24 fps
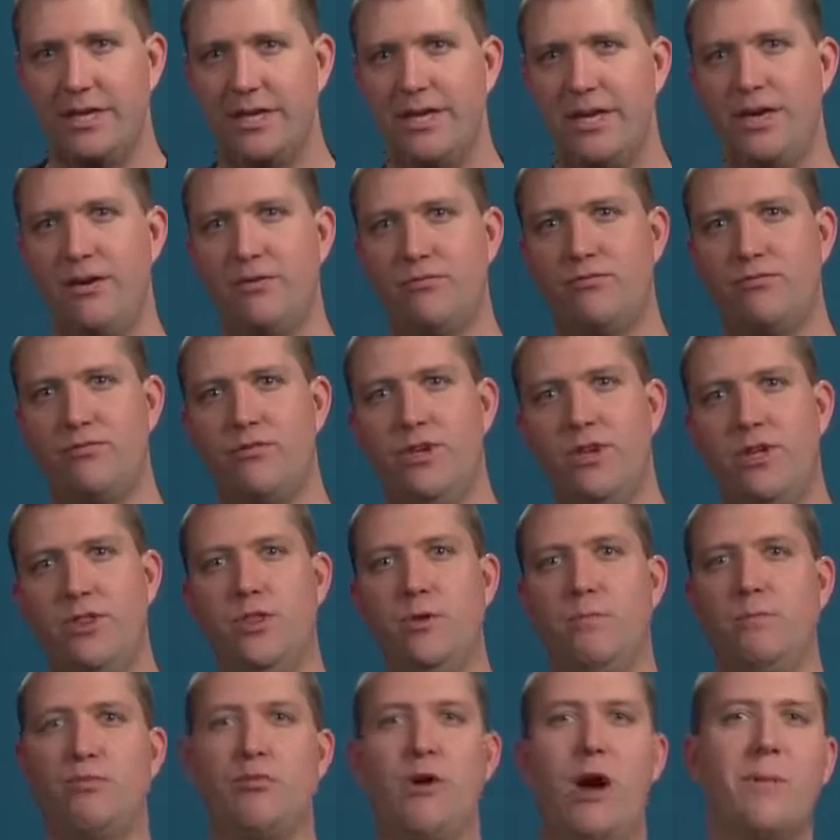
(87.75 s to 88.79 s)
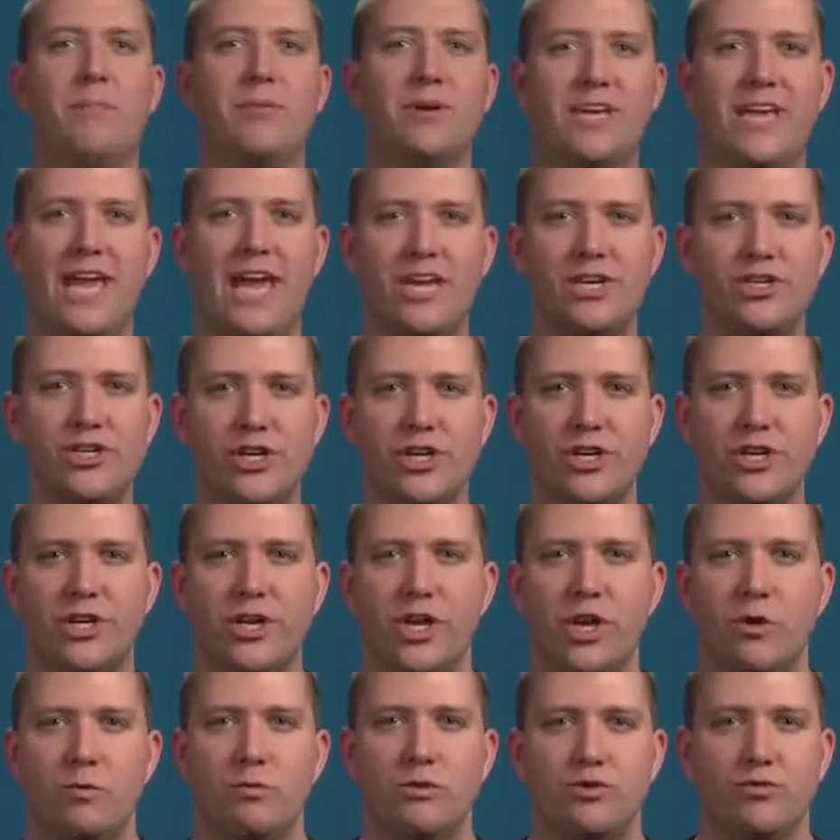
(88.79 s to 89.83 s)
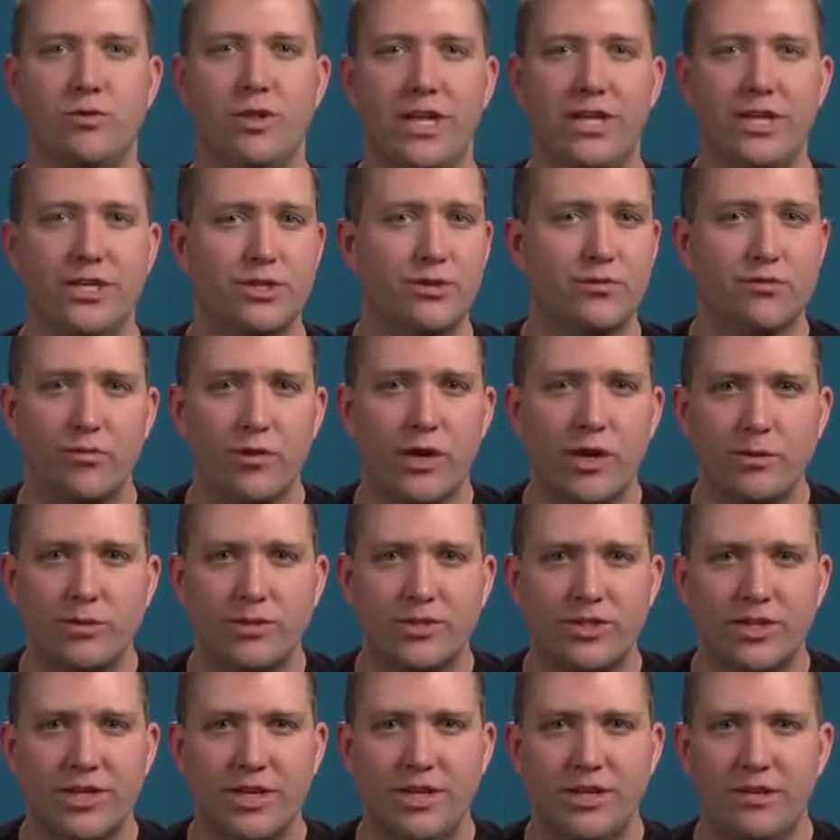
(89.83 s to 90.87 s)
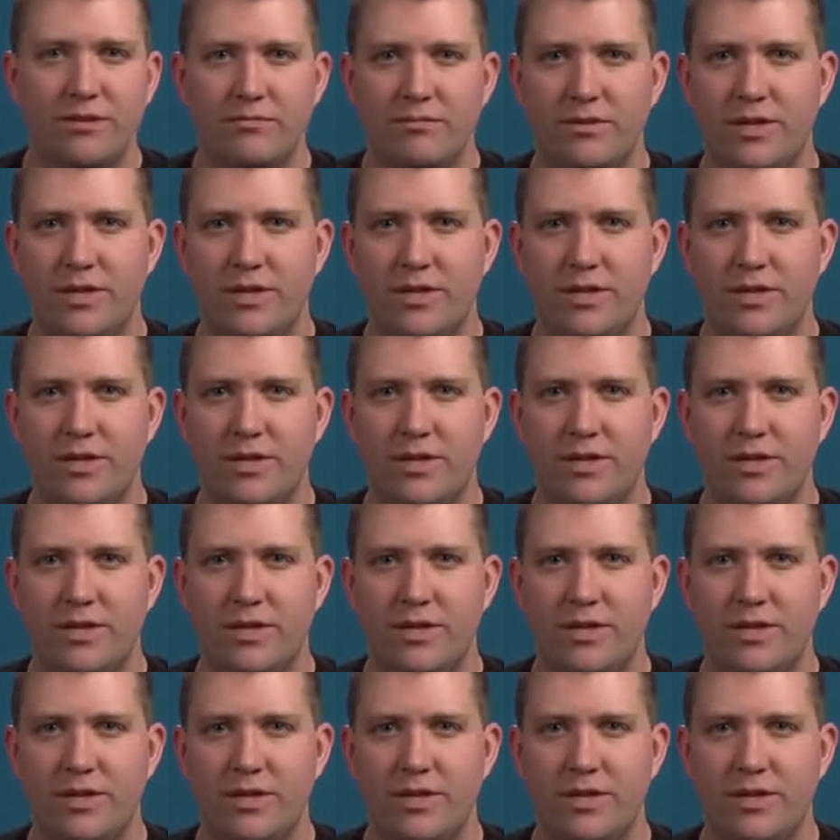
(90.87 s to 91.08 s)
If the propagation was related to frequency,